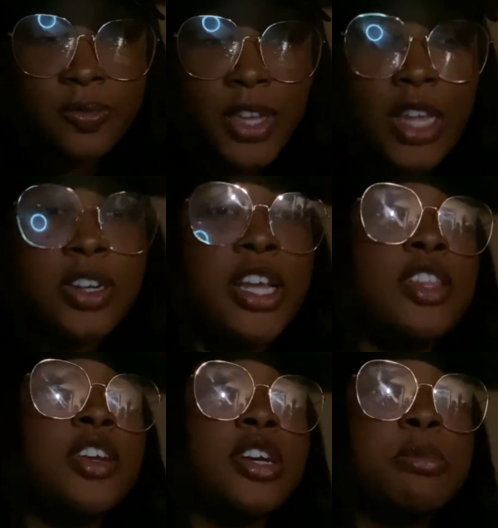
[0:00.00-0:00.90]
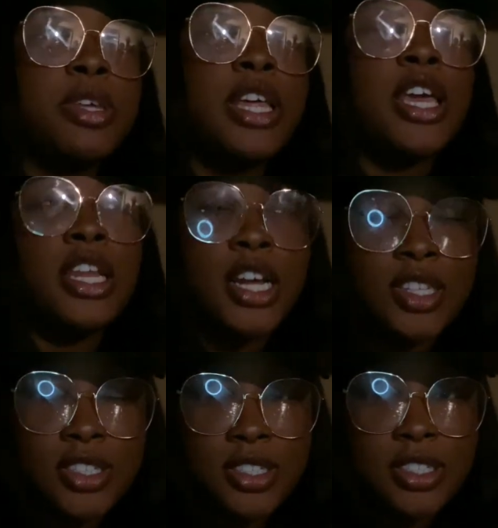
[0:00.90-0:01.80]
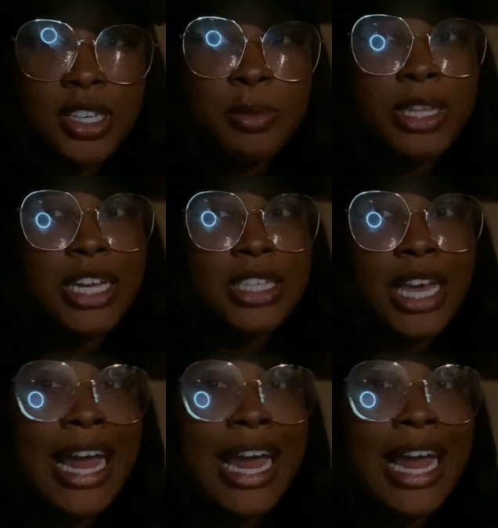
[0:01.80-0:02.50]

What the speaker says: Candle day, they're going to be like $8. And we like that.